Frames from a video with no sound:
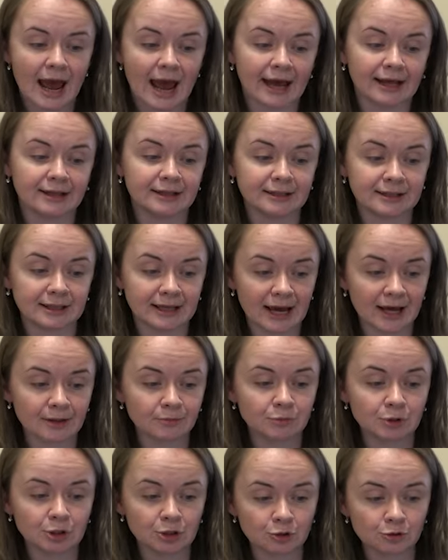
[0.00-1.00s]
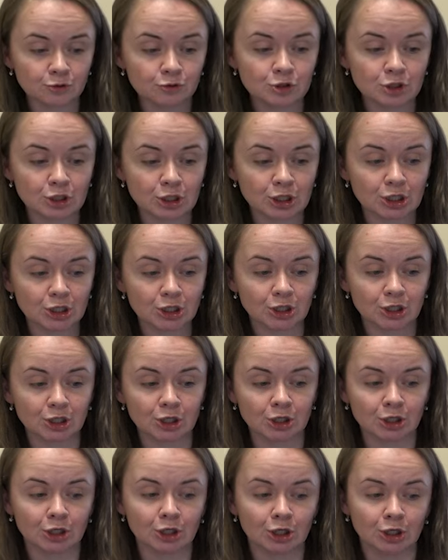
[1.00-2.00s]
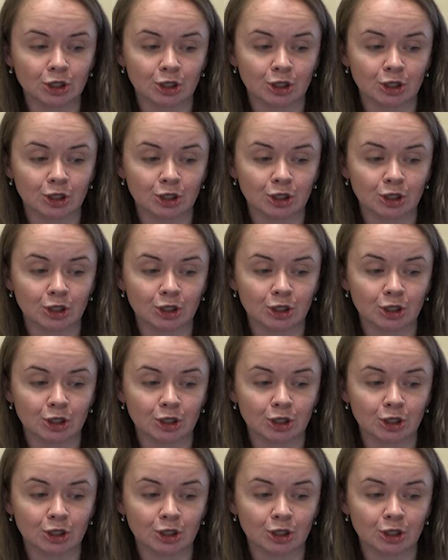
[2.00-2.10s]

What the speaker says: and it can be used in